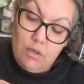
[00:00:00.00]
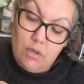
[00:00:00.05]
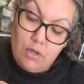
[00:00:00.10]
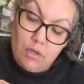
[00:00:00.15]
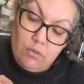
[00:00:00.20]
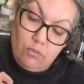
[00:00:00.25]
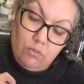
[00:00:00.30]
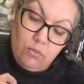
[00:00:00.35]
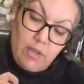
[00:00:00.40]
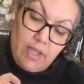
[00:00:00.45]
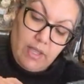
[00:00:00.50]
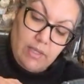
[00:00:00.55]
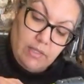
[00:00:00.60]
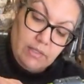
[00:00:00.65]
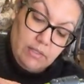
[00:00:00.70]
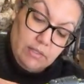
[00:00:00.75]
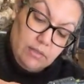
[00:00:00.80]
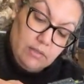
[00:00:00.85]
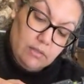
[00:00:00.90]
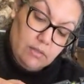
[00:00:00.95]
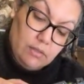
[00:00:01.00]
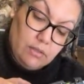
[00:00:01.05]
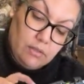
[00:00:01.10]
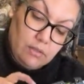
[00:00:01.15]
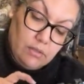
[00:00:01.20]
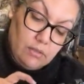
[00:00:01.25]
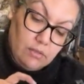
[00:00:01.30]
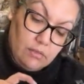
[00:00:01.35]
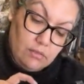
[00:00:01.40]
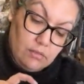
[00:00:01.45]
our wax,
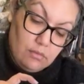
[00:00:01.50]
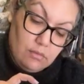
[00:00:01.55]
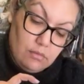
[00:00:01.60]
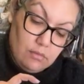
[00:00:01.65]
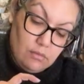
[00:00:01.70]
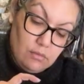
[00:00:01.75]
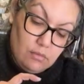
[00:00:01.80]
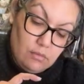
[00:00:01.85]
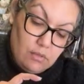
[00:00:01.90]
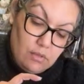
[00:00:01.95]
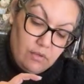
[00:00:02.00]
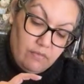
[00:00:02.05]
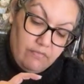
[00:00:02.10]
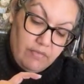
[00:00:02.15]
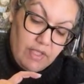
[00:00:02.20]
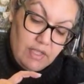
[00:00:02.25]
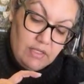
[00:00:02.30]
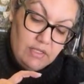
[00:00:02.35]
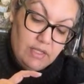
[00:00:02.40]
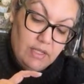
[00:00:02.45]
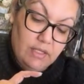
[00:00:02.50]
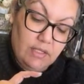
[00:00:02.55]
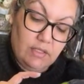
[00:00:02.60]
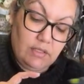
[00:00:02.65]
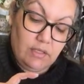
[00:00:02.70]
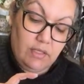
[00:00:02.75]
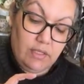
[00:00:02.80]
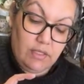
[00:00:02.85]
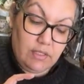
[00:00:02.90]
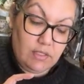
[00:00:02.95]
our Van Dyke
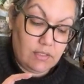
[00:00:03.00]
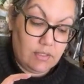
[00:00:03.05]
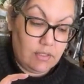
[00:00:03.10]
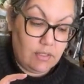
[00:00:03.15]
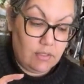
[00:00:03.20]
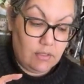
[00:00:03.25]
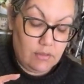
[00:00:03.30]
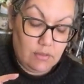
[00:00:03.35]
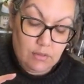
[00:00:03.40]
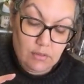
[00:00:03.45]
glaze.